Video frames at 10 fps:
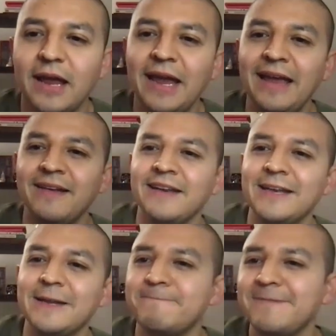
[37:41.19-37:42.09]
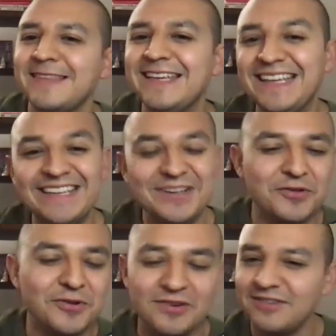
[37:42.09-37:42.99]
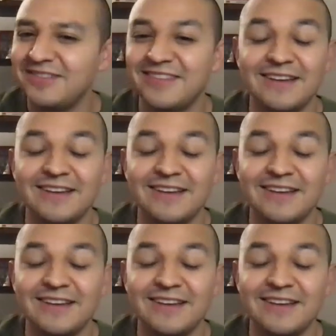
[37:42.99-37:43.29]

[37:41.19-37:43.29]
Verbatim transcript: And, y- you know, there,